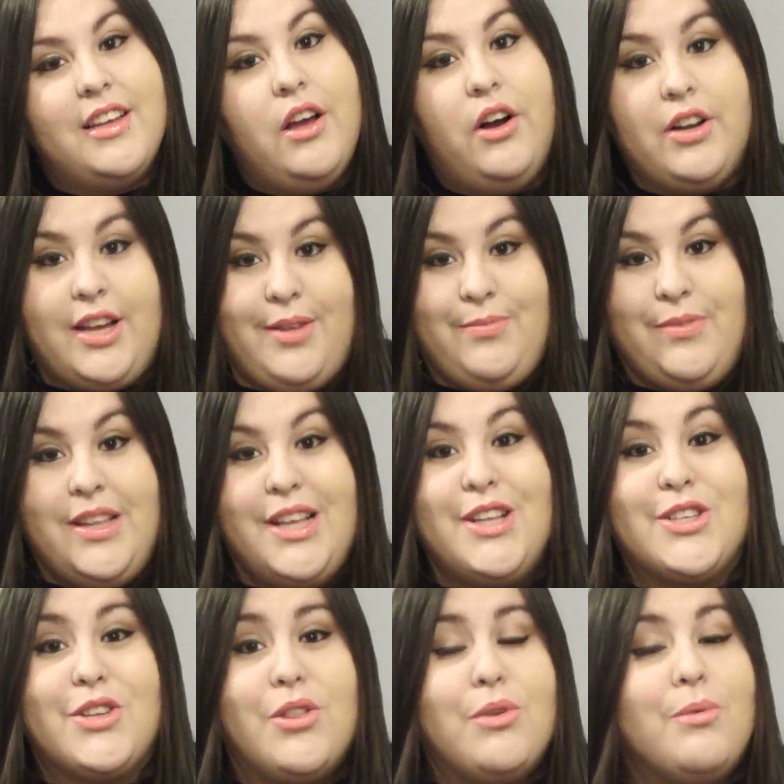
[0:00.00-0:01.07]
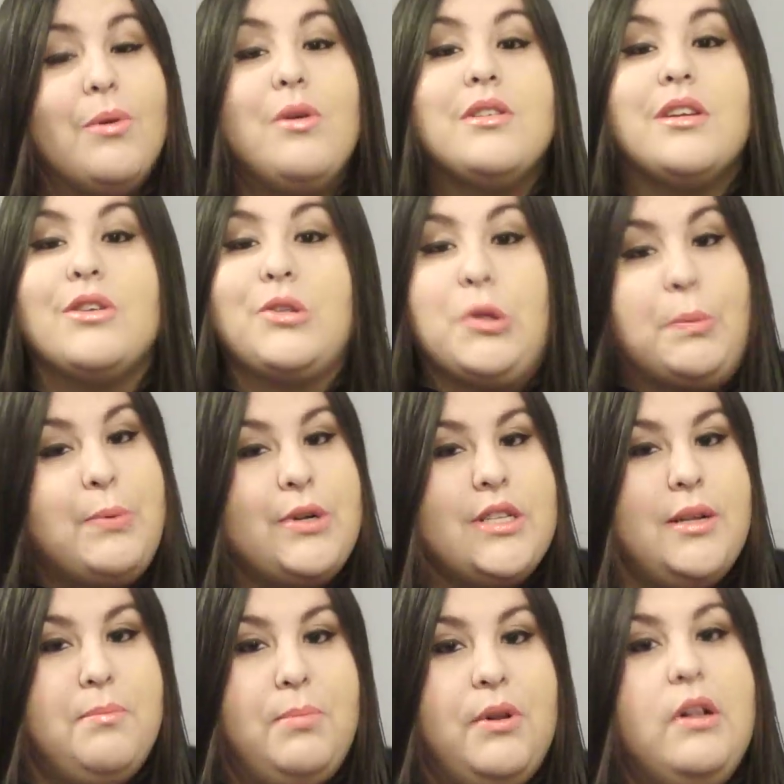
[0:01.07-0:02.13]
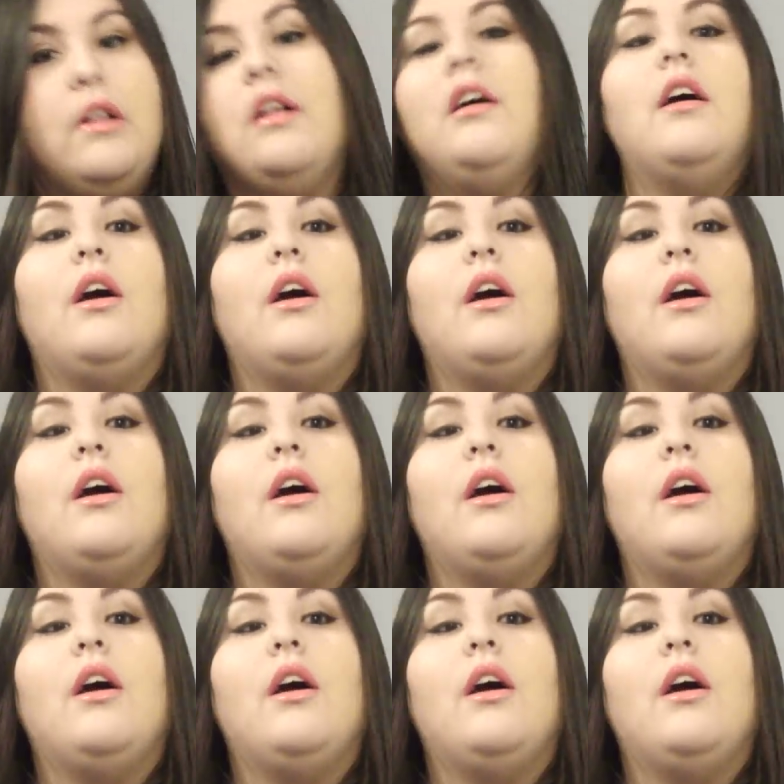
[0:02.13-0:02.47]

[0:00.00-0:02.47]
Okay, so the rules are super simple.